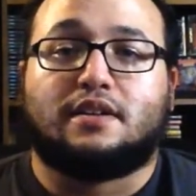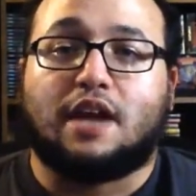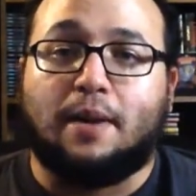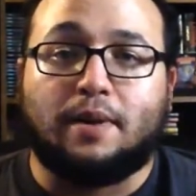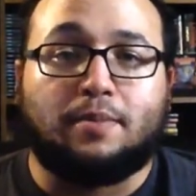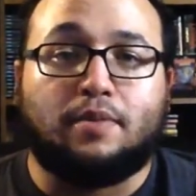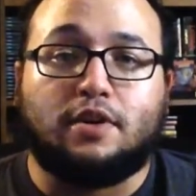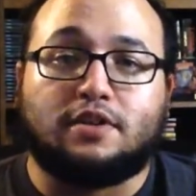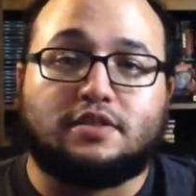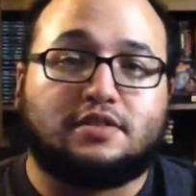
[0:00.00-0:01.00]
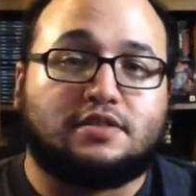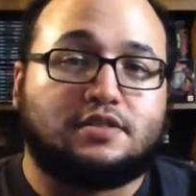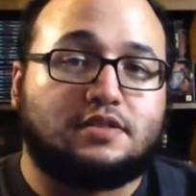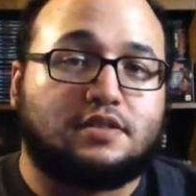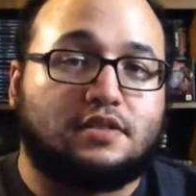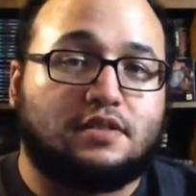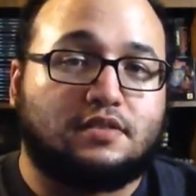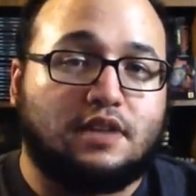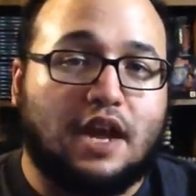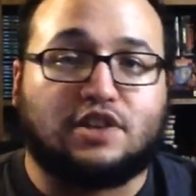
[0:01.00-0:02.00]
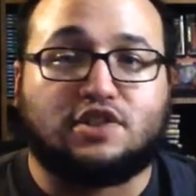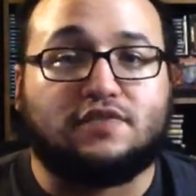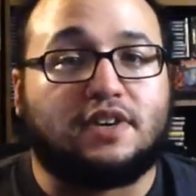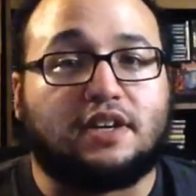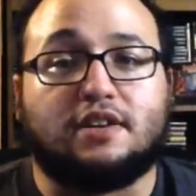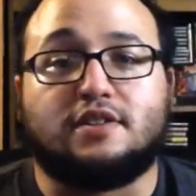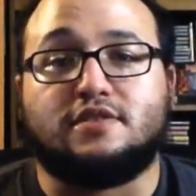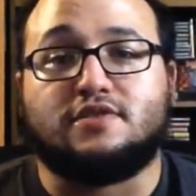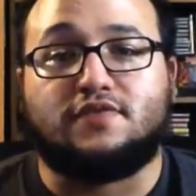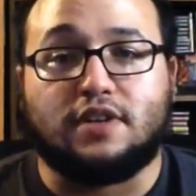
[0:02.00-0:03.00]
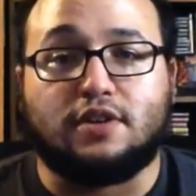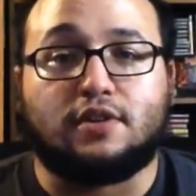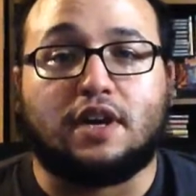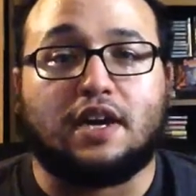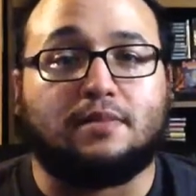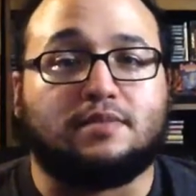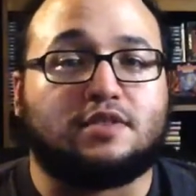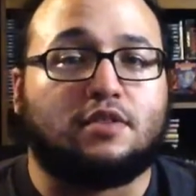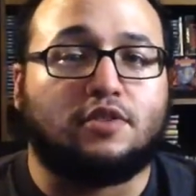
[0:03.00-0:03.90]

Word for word: comic books, action figures, video games,